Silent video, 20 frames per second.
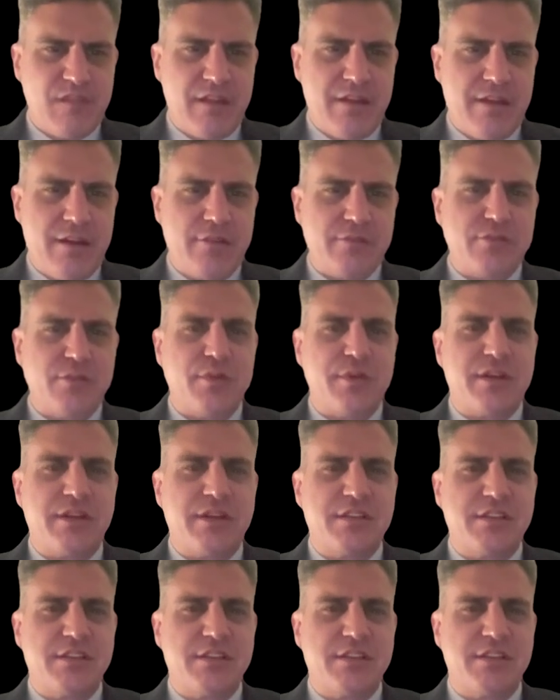And as we
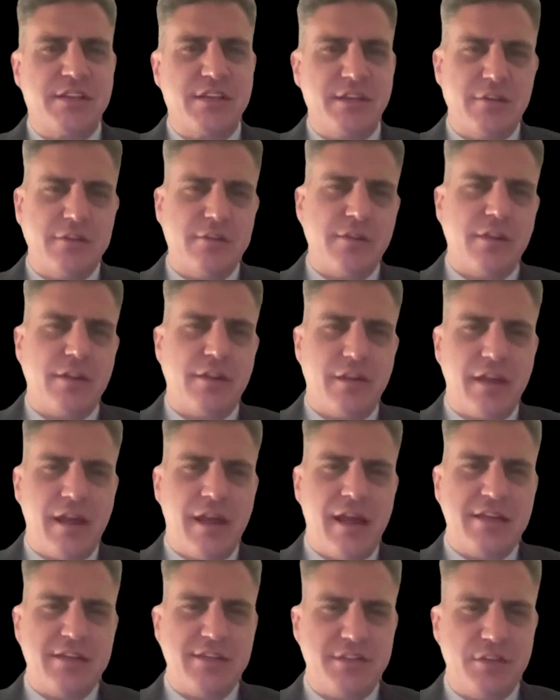could see here, the
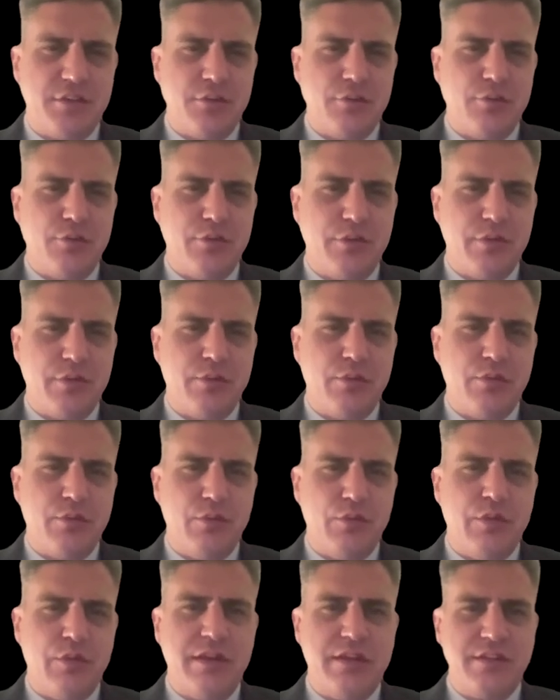lasso
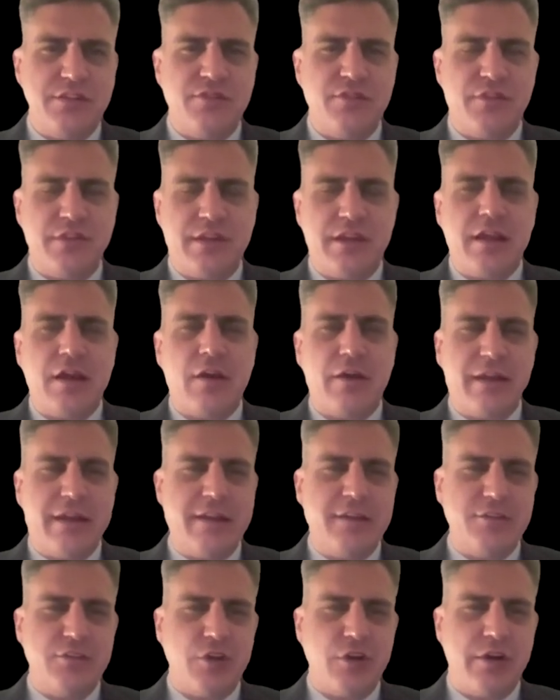wins for the
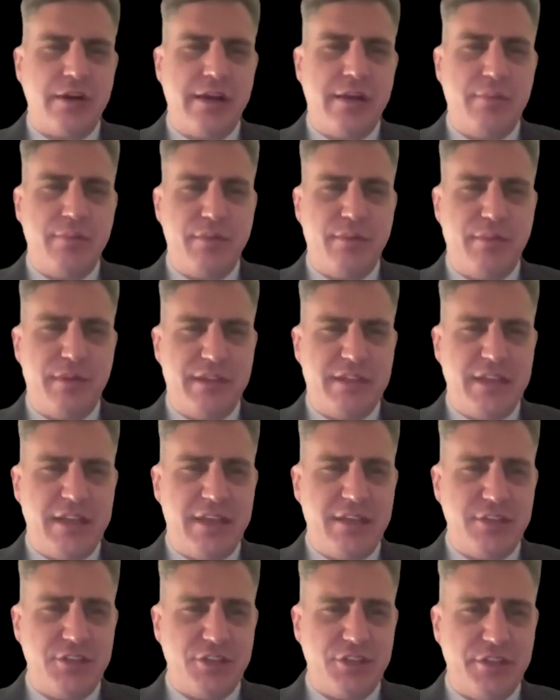HR
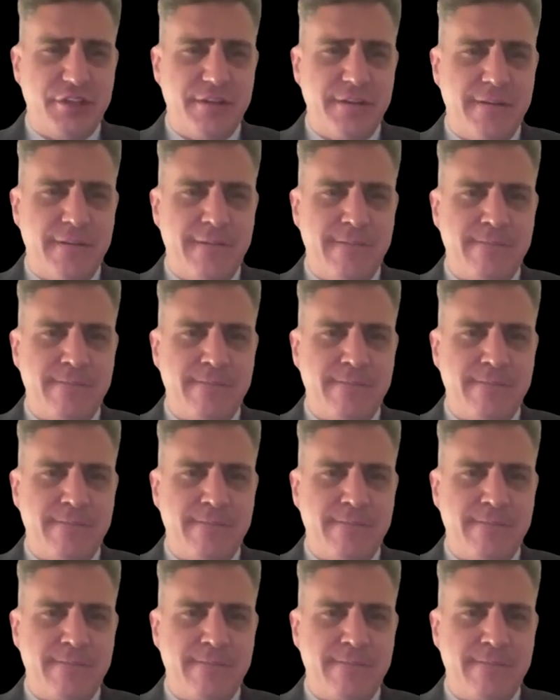implementation.